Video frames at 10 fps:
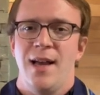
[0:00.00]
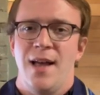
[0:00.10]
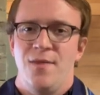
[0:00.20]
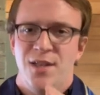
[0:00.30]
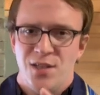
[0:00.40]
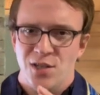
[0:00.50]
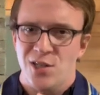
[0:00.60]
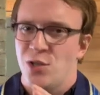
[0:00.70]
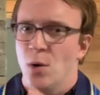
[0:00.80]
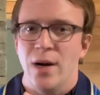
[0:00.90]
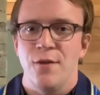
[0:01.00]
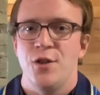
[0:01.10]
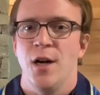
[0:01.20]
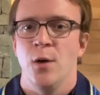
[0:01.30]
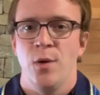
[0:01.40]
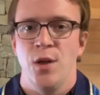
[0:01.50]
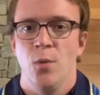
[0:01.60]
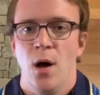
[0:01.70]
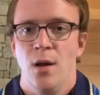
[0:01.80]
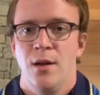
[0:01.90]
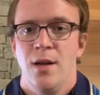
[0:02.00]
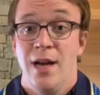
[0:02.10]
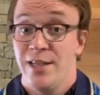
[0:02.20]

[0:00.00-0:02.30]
And this is a story I've shared with you all.